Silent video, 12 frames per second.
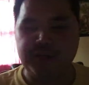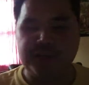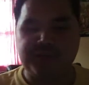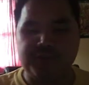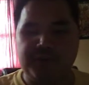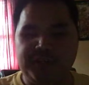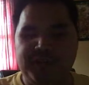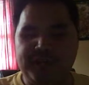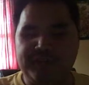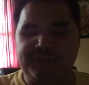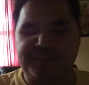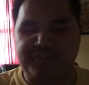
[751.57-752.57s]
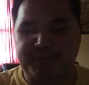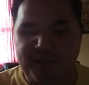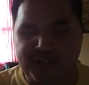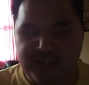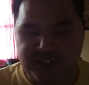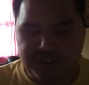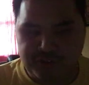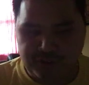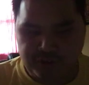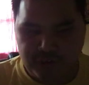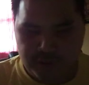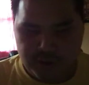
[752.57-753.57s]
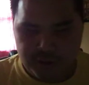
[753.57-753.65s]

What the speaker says: So a lot of Spanish,